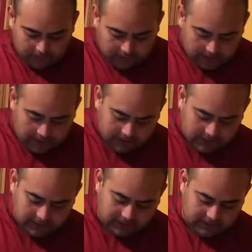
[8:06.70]
Now, a lot of
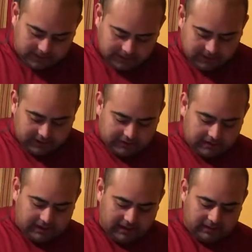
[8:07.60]
the dust likes to
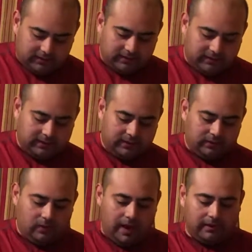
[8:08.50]
collect on these
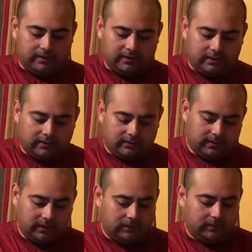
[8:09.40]
little wires.
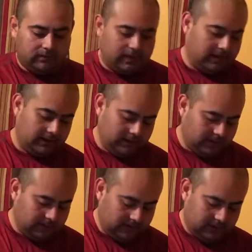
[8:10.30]
I don't know why.
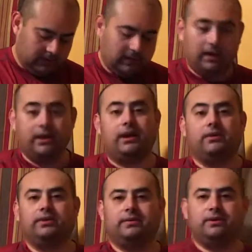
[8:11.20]
And I
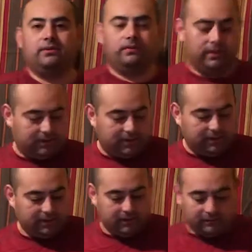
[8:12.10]
don't even know where this
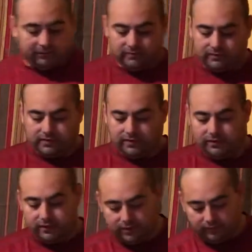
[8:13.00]
dust comes from, to tell
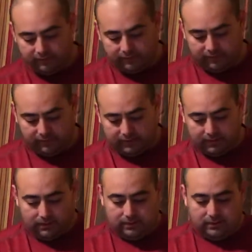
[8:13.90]
you the truth.
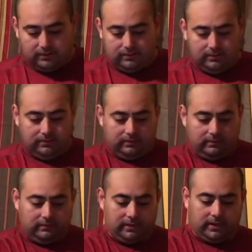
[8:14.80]

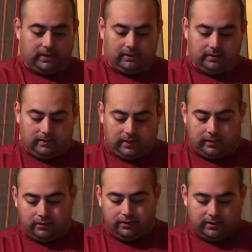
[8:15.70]
But I
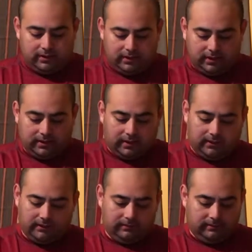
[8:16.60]
noticed it and